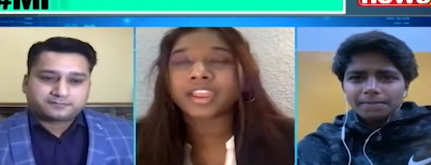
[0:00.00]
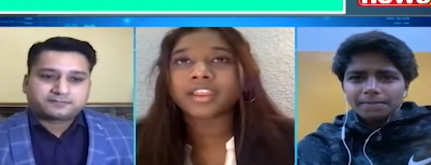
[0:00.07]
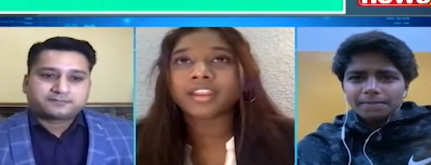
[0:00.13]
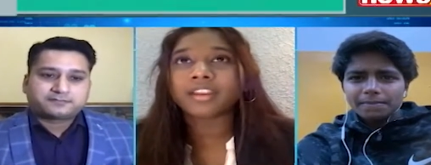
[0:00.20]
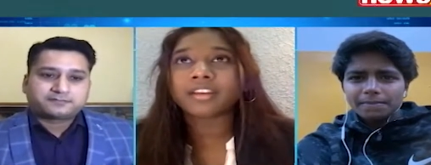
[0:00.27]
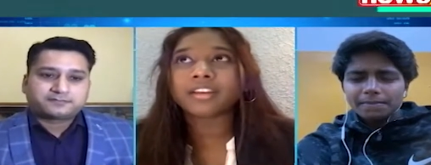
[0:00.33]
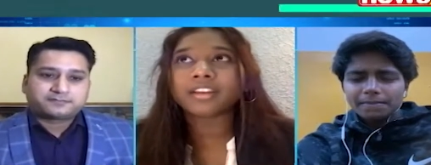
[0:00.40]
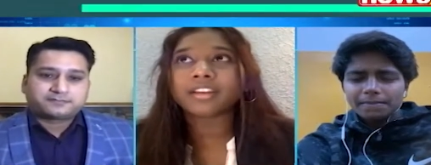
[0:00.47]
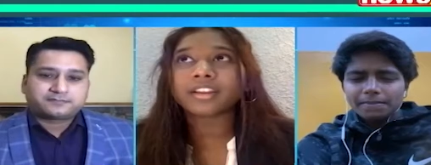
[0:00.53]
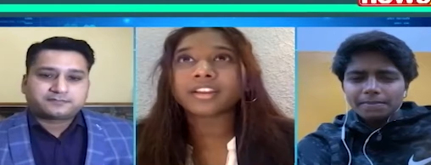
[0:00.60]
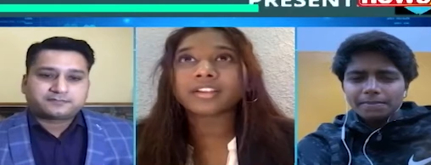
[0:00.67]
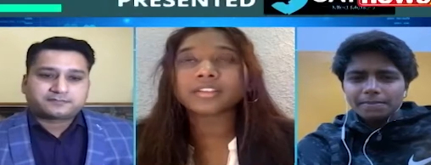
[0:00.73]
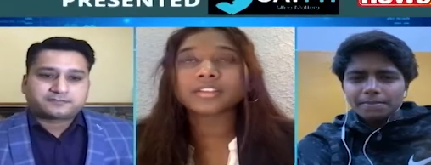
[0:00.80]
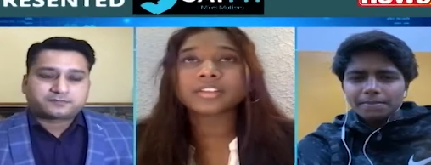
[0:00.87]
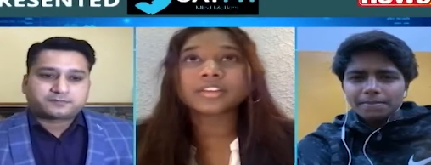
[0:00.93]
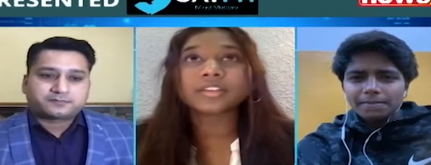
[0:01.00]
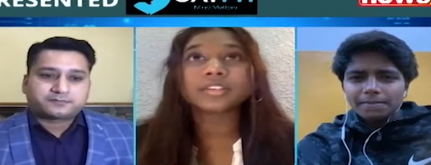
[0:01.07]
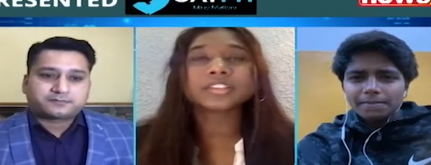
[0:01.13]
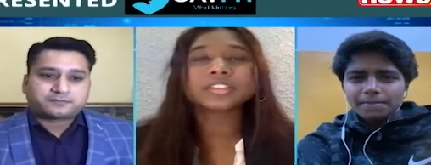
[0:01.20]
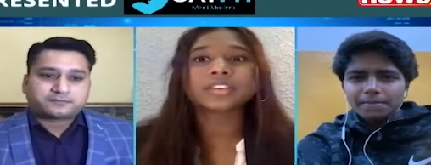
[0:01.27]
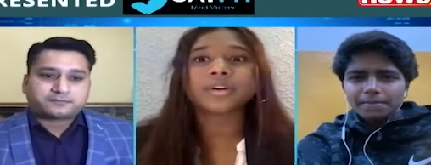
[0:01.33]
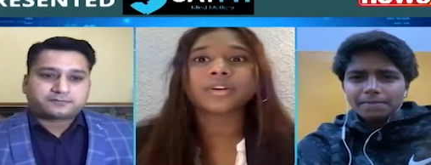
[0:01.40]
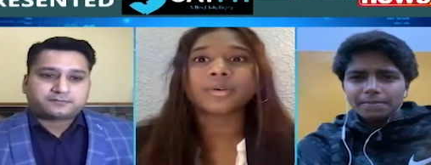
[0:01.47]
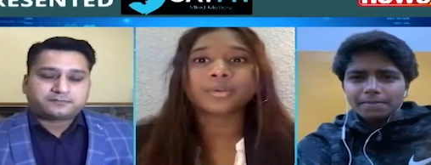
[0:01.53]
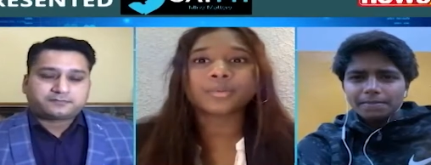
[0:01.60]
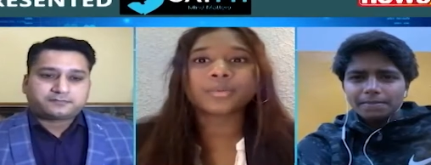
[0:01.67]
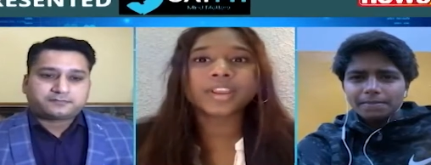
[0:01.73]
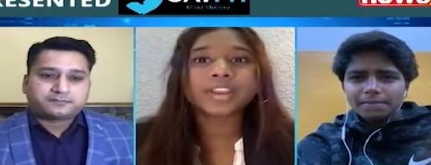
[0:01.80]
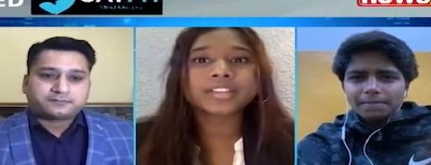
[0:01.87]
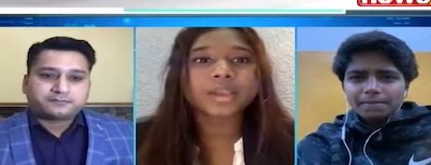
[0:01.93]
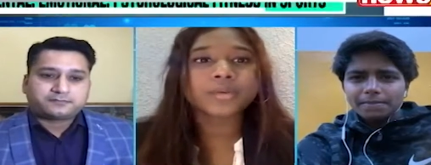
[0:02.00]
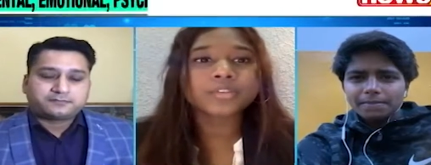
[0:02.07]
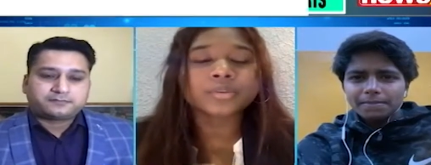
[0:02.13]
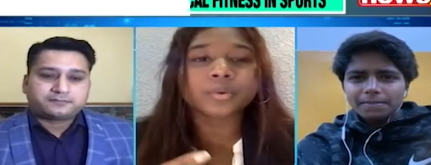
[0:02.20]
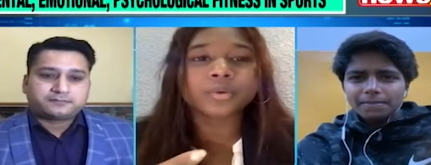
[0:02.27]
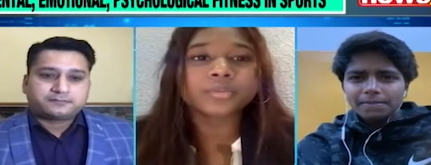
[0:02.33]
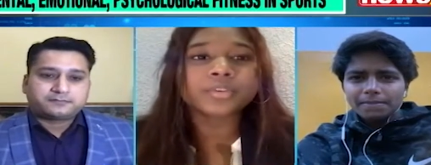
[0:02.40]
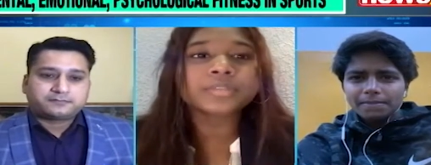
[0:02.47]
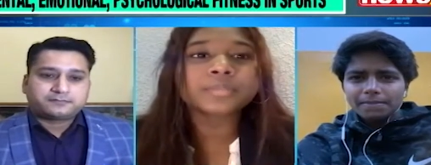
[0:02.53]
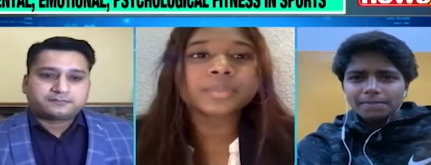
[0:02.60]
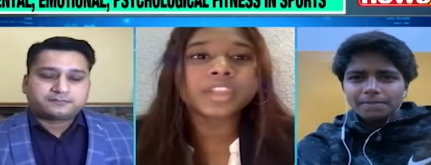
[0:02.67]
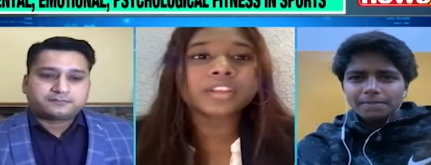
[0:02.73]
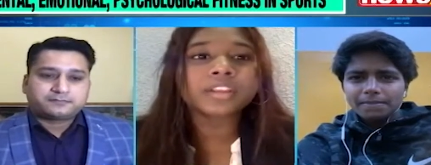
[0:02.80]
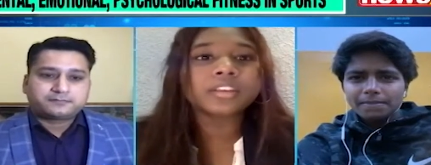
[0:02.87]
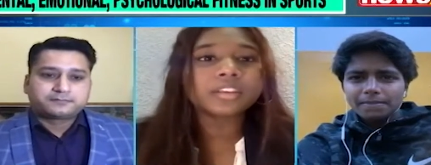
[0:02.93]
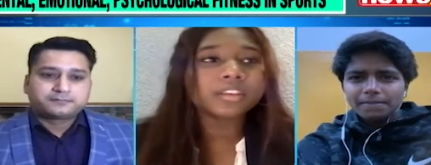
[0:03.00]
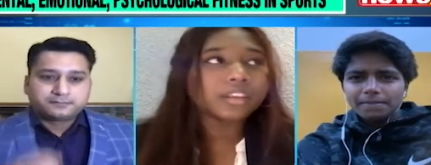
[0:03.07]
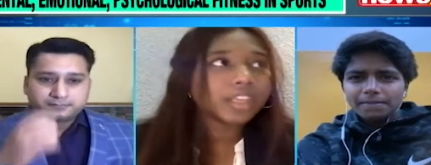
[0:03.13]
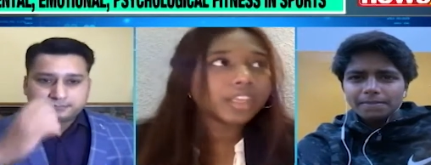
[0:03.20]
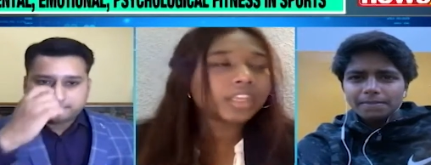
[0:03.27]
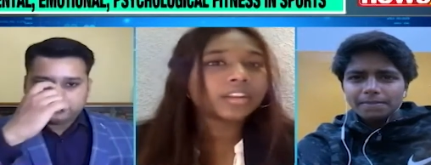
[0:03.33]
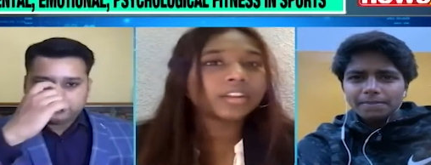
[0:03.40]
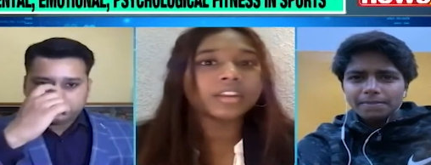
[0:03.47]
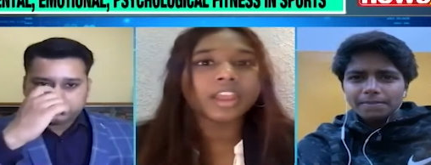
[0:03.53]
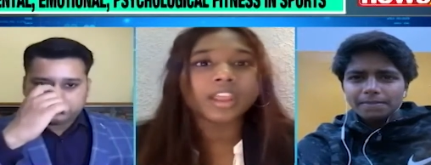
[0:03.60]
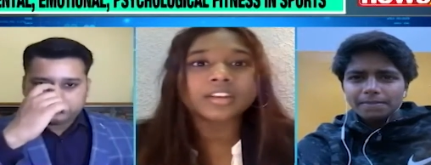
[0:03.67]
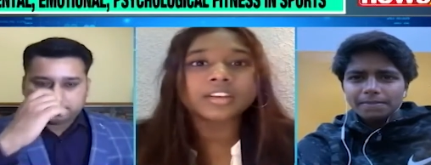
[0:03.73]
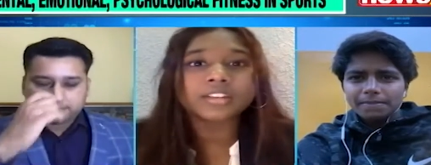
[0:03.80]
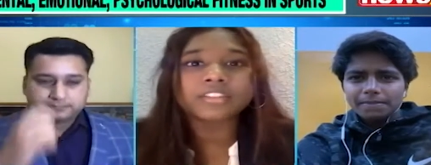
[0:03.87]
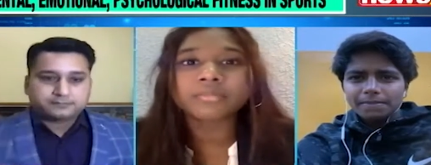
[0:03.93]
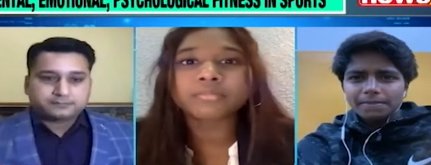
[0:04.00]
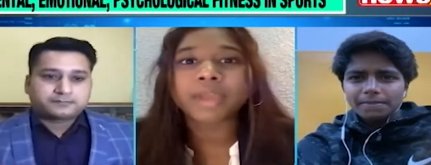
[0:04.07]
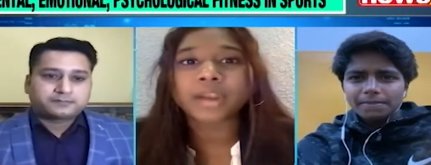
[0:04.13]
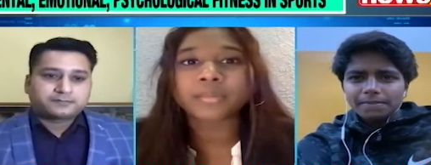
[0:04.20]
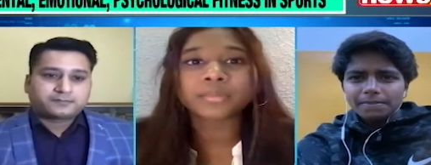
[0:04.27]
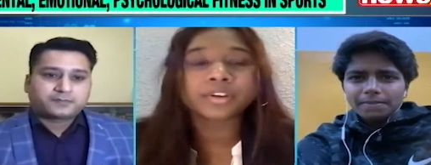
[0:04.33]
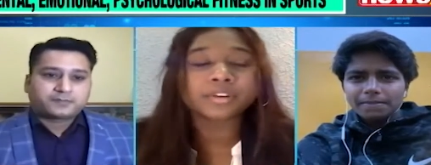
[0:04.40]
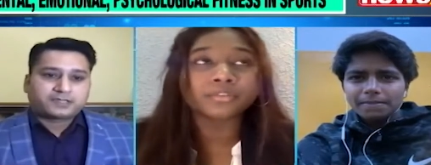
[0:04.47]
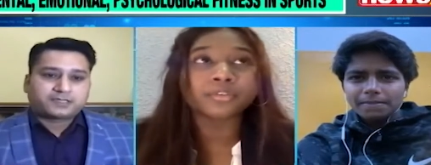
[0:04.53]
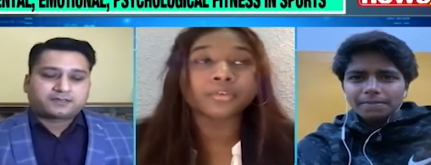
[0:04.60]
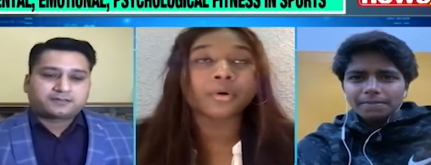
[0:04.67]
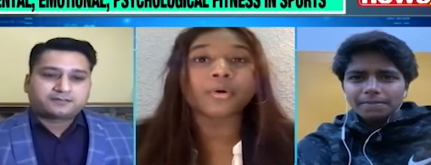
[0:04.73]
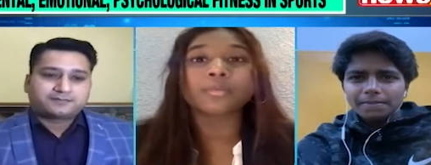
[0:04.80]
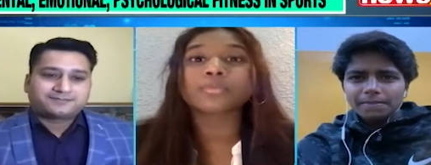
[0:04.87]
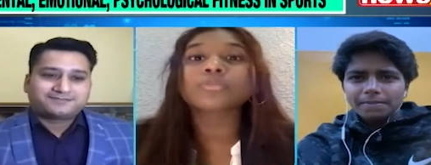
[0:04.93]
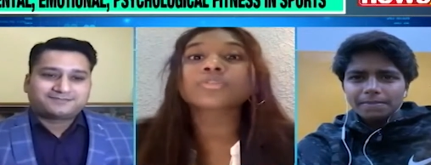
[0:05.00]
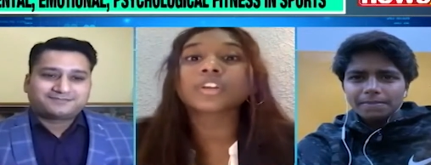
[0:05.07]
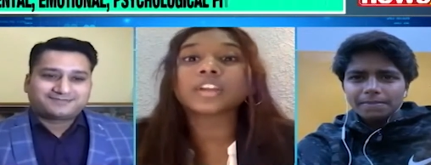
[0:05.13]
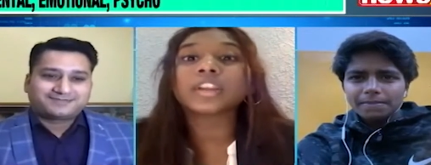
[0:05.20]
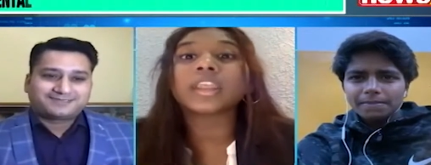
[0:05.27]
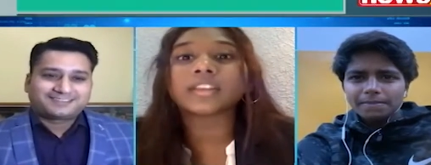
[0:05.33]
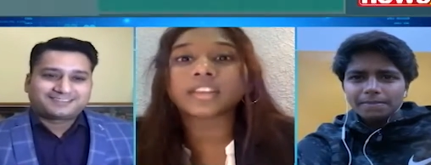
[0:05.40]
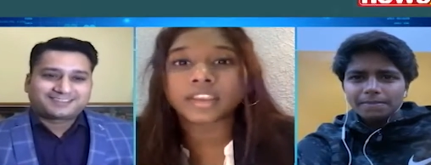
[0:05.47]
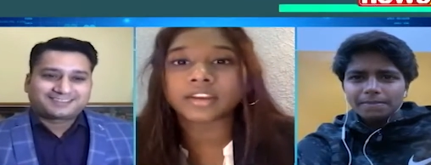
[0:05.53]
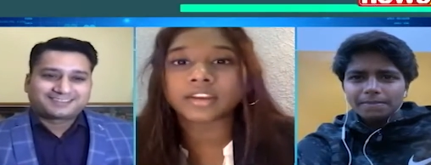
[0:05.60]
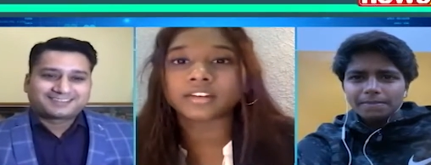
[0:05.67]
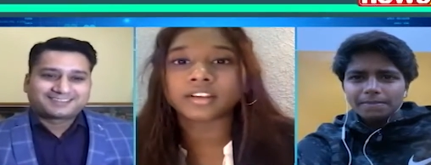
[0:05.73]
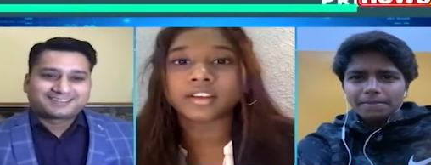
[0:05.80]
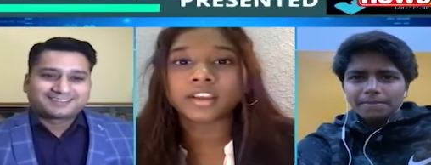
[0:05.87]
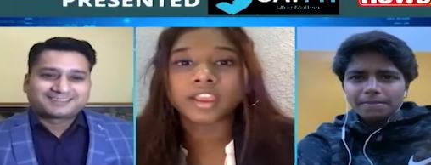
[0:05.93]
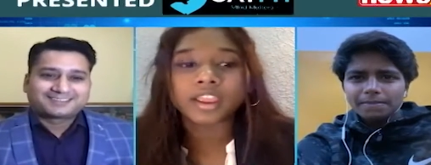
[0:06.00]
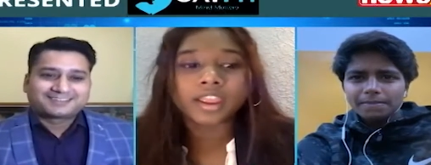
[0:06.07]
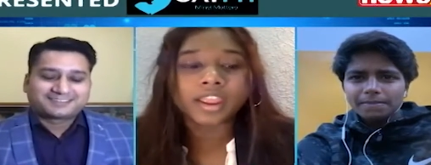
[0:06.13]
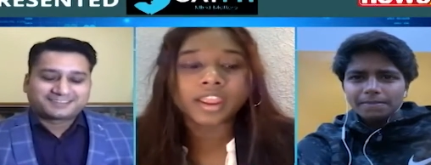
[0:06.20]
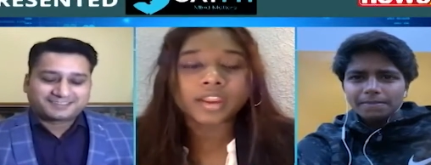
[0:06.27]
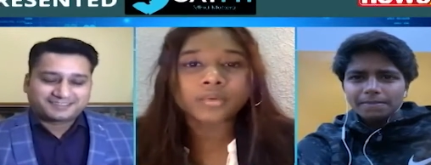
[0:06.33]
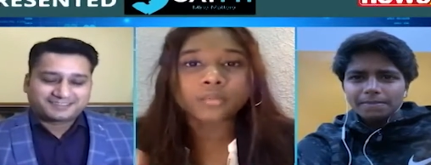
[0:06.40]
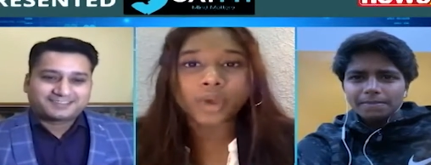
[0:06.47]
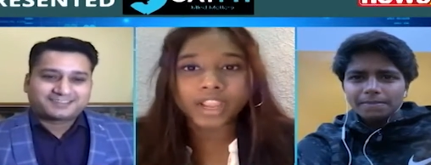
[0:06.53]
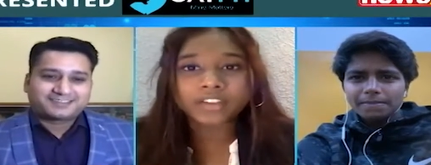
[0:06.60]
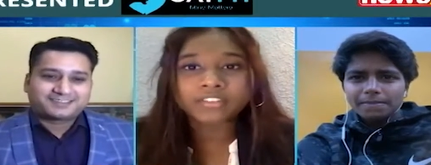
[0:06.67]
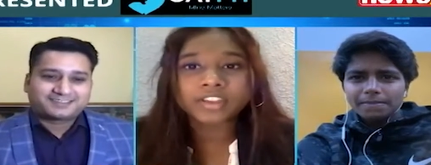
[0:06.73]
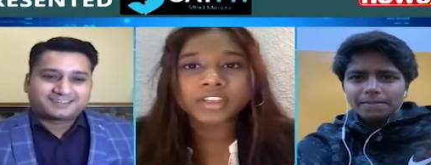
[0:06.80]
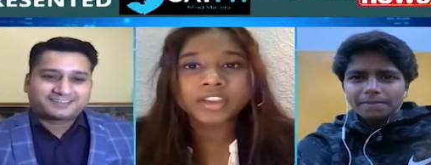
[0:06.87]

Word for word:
Speaker 1: and it was always I was always breathing, eating, and living badminton for almost a decade. And while